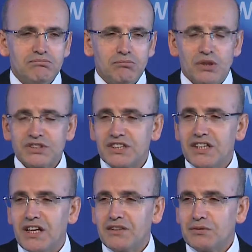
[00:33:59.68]
Once
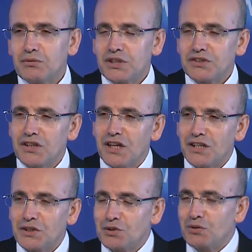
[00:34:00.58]
again, we're
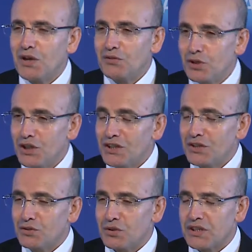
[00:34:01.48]
delighted to have you here
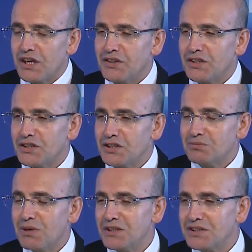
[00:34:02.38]
in Turkey. I think
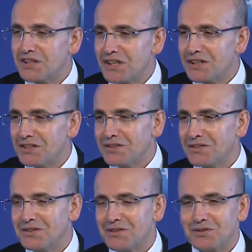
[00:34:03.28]
my second
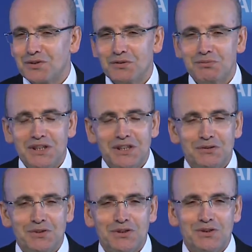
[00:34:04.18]
sort of
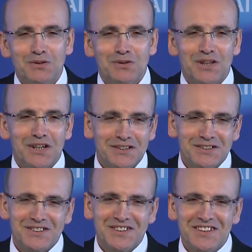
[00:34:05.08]
meeting with you
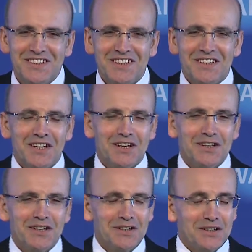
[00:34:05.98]
guys.
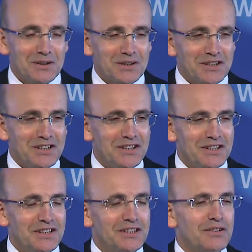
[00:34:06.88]

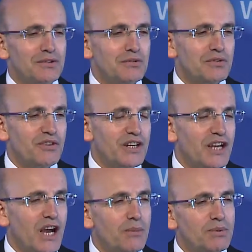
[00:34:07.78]
Clearly, we're very
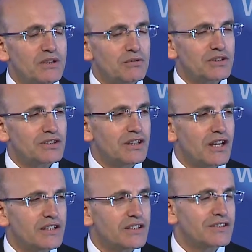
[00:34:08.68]
happy, we're
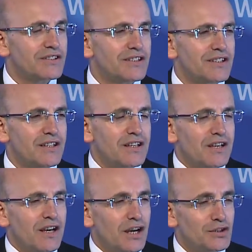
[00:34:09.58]
delighted.
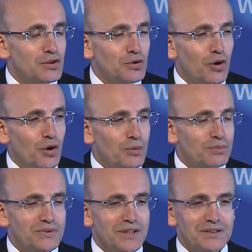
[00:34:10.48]
I do
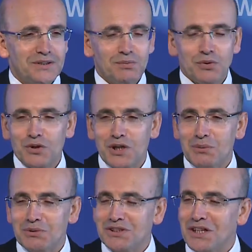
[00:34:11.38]
hope that the
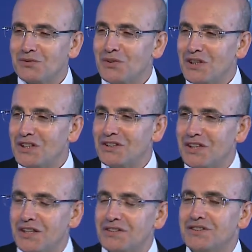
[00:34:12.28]
program is not very
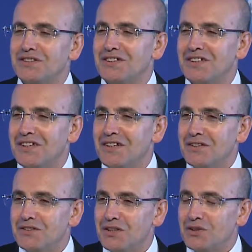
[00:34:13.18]
intense,
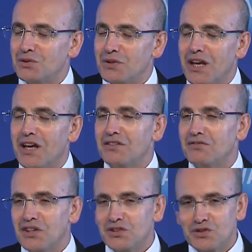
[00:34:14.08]
that you can
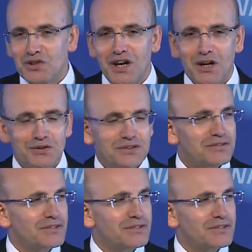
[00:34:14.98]
venture out.